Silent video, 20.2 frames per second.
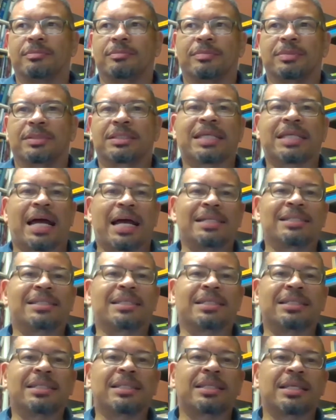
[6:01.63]

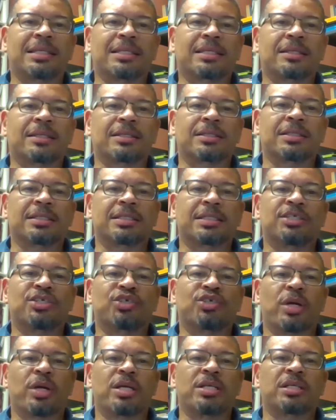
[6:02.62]
sizing the
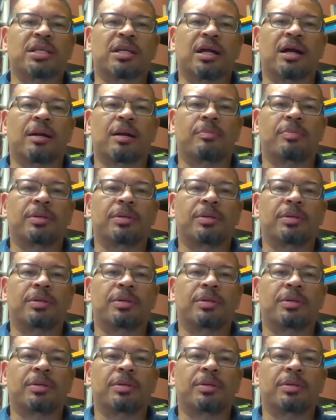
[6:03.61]
situation up